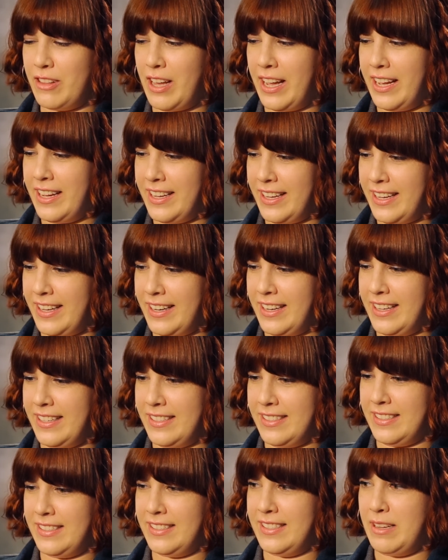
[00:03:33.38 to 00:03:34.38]
Lichen
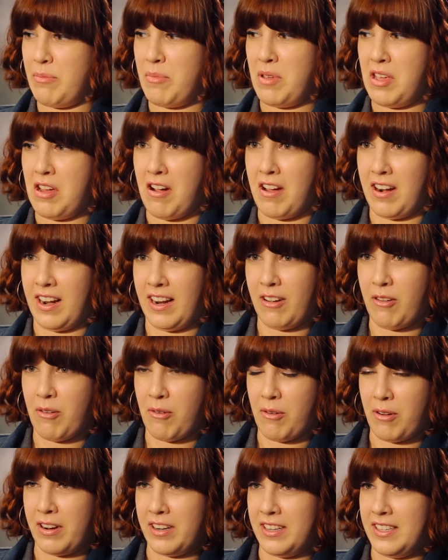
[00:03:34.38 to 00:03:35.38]
is a symbiotic
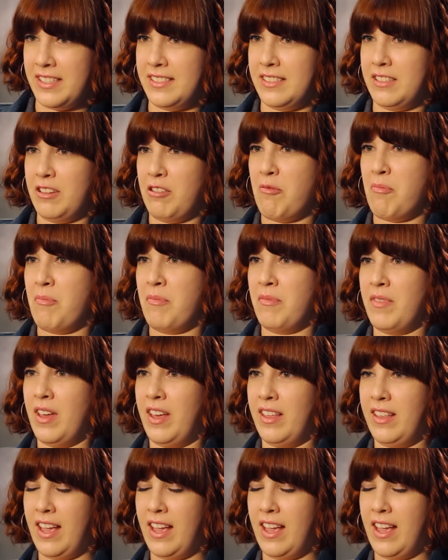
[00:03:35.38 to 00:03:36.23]
organism,